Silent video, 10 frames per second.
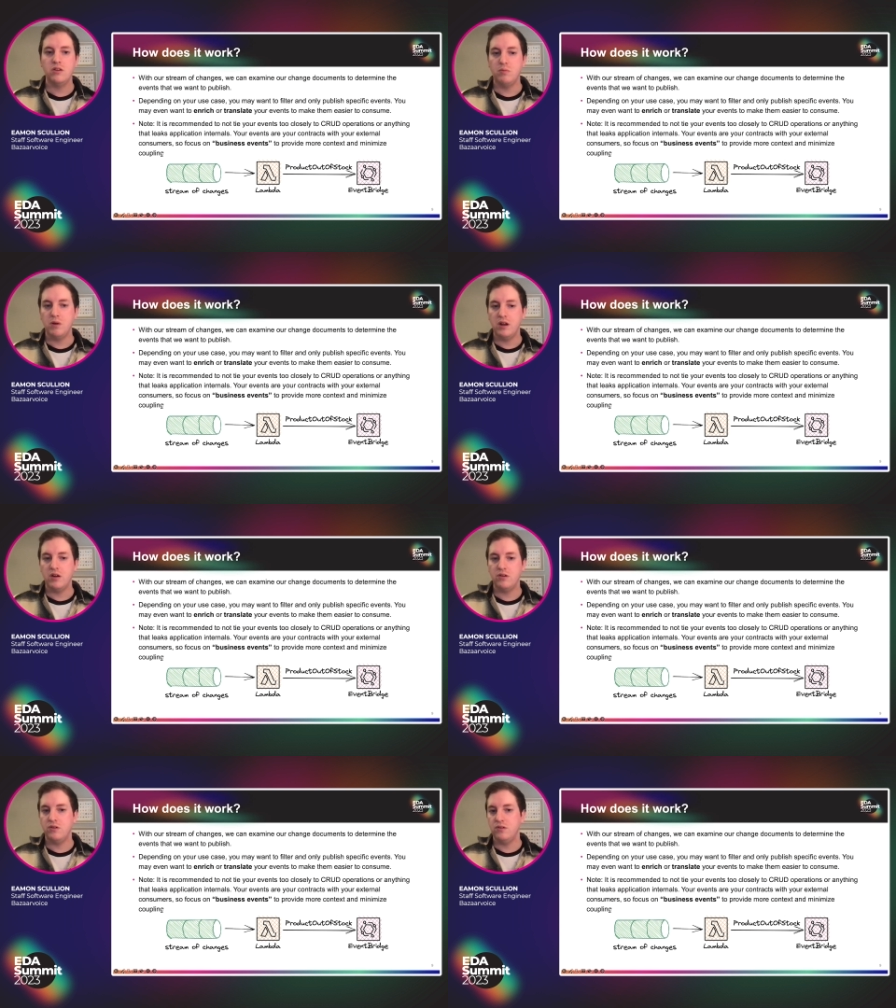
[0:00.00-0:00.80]
Depending
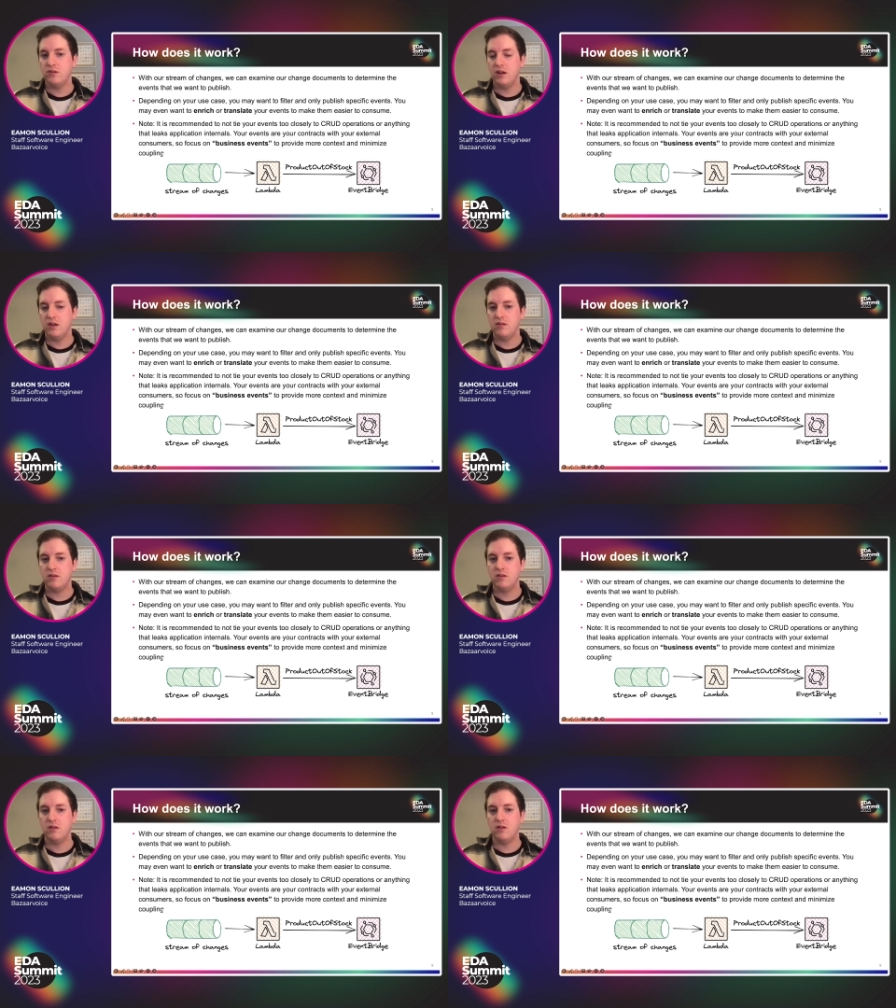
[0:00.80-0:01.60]
on your use
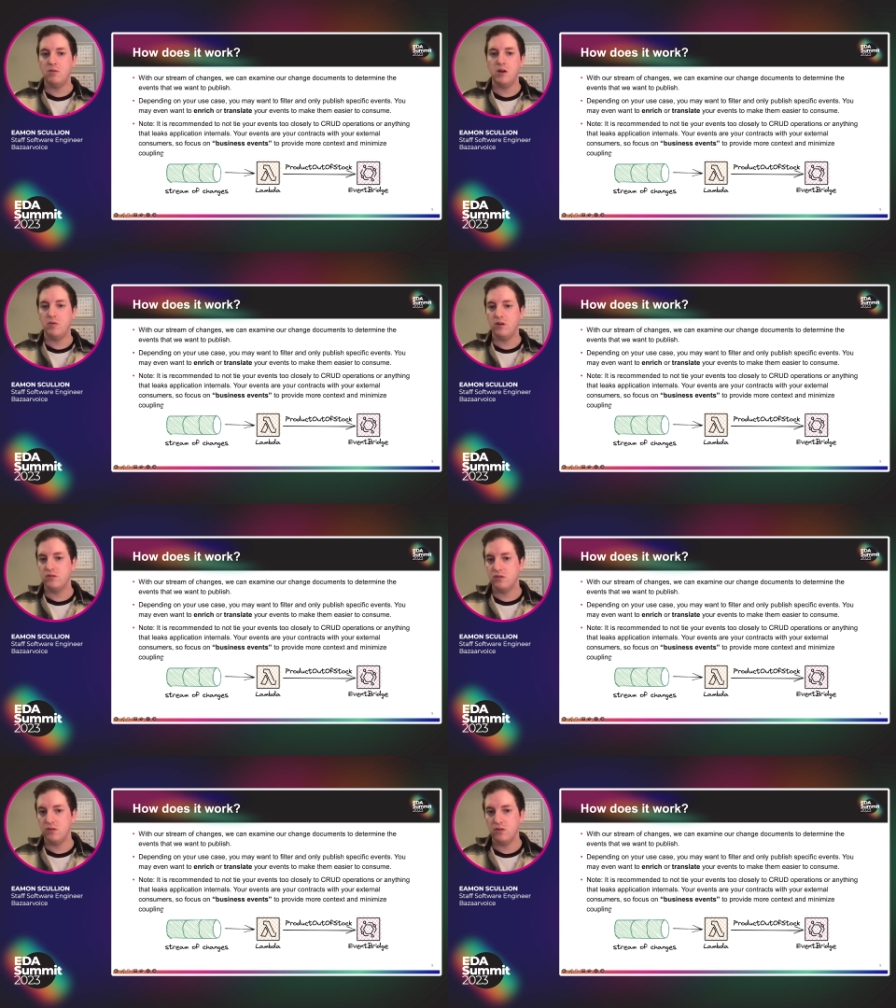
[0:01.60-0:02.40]
case, you may want
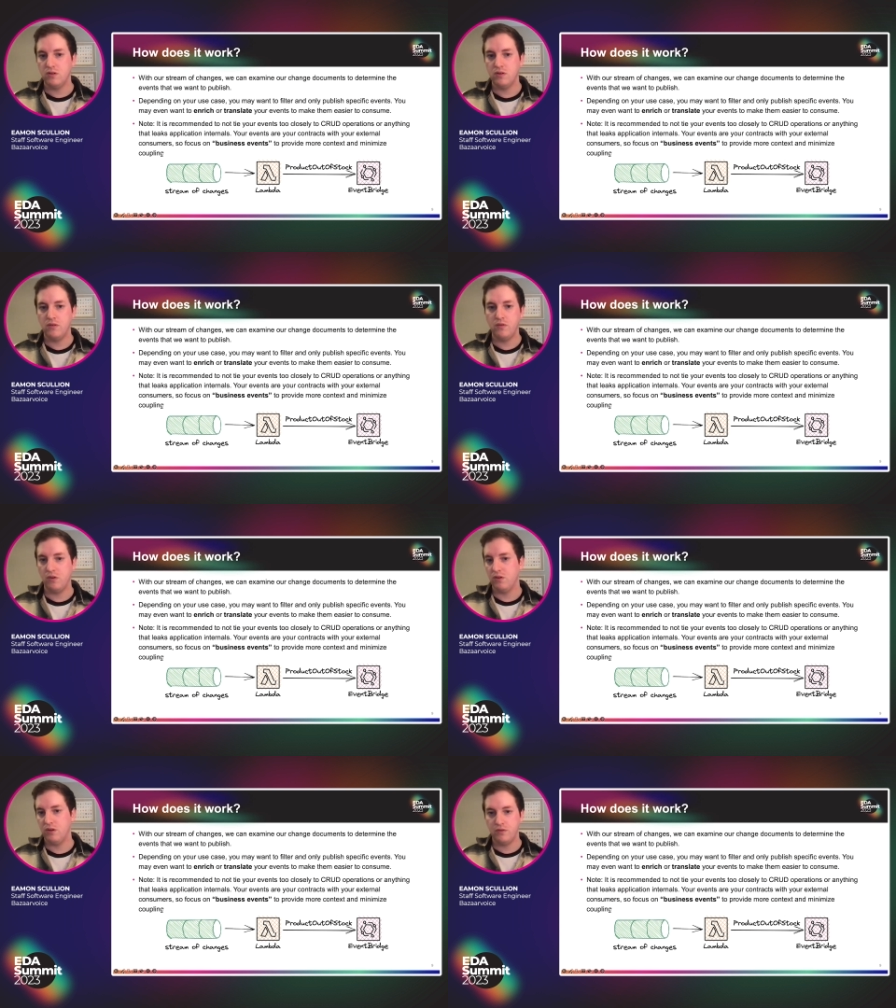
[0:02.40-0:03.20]
to
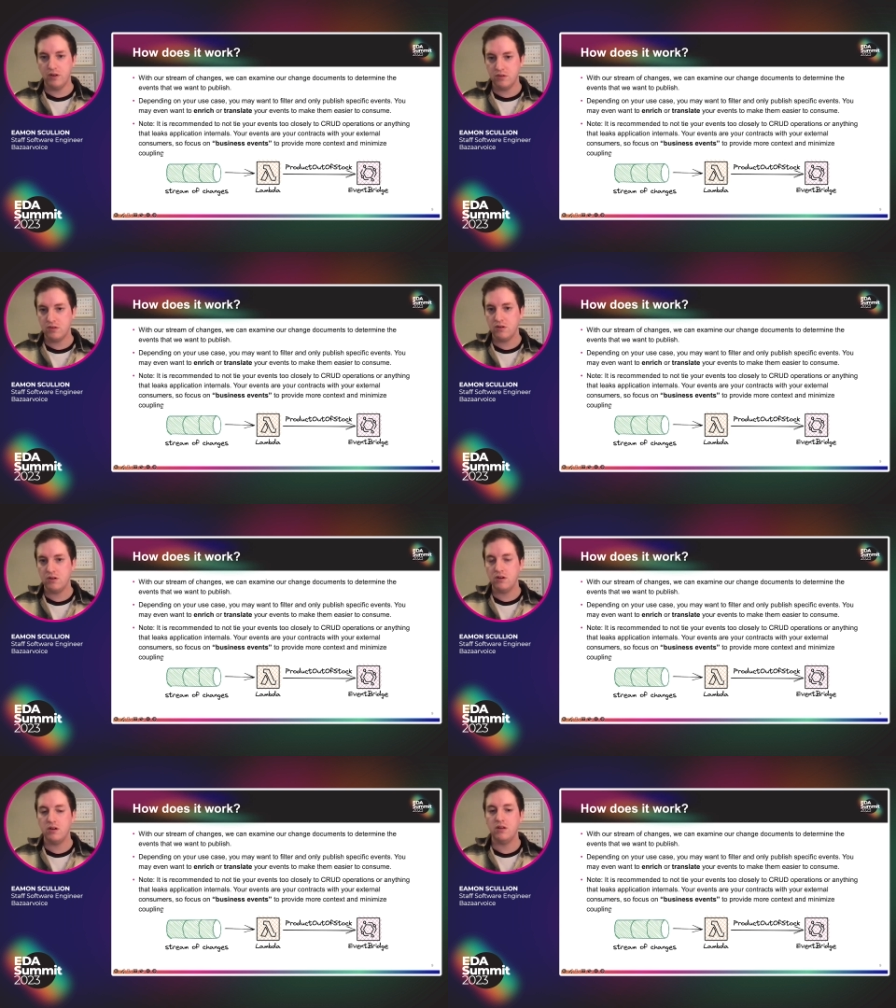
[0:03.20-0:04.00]
further
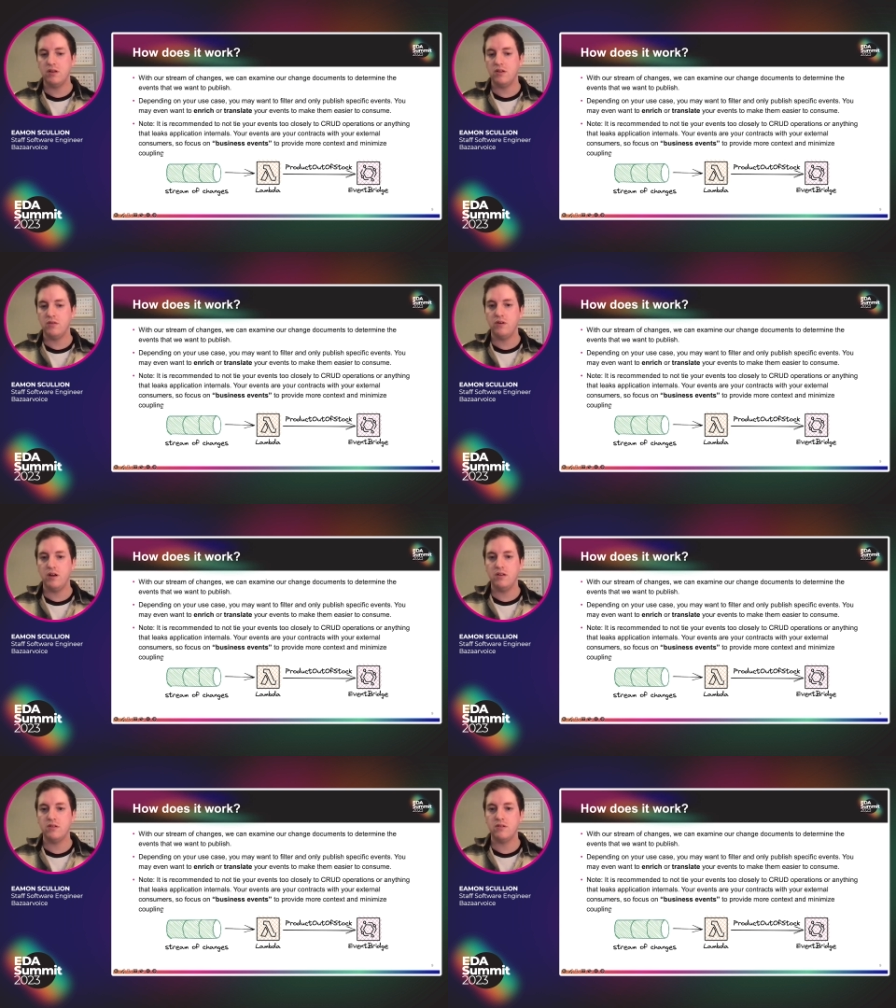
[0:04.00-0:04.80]
filter these
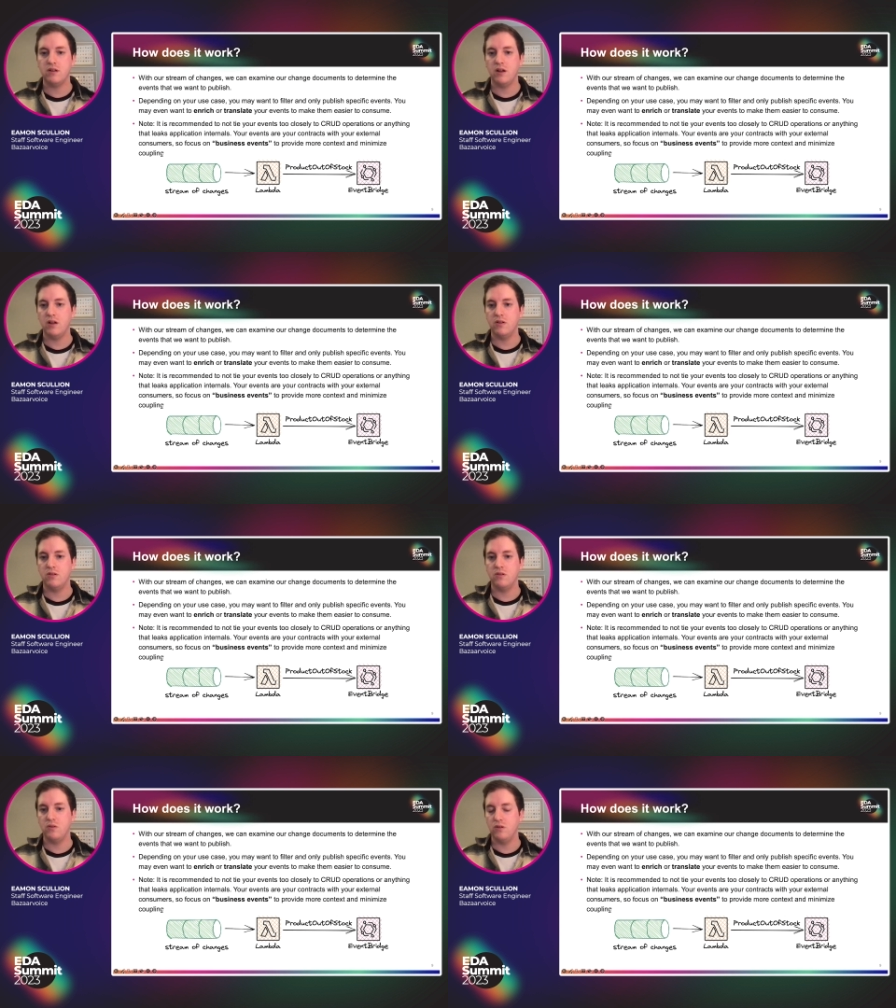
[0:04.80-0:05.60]
events
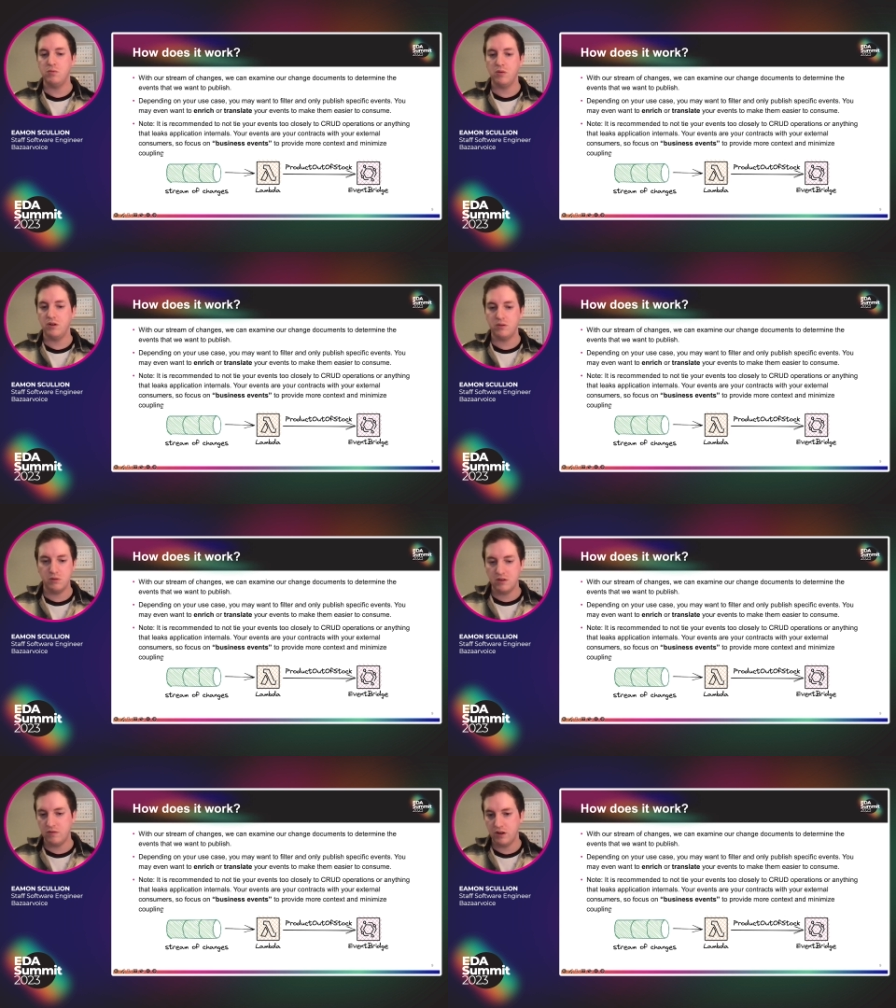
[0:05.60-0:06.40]
and only publish
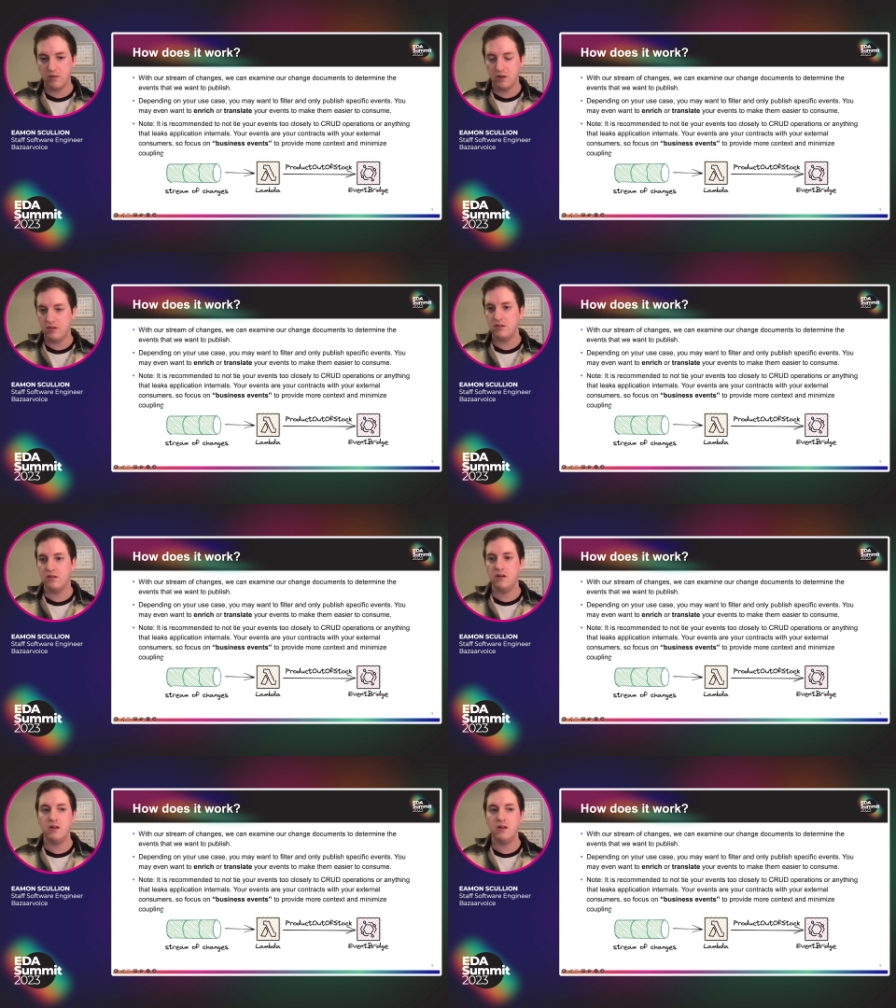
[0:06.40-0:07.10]
specific events.